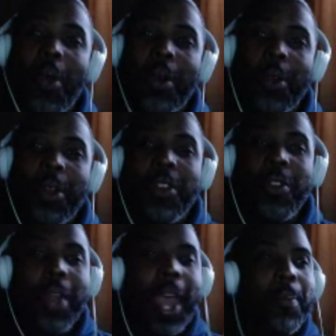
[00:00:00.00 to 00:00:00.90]
of War in
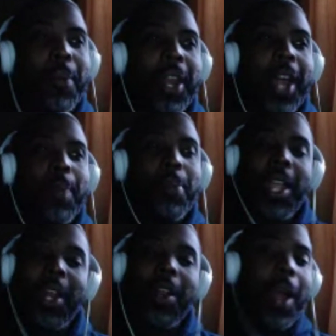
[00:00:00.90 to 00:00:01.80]
order to do that. But
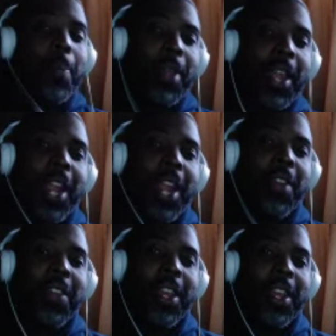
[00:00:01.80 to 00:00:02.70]
I
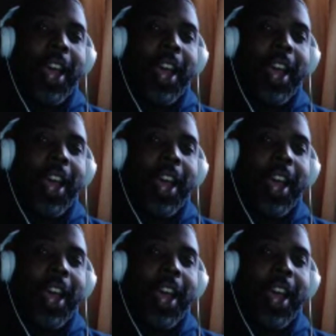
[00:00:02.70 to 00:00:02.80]
completed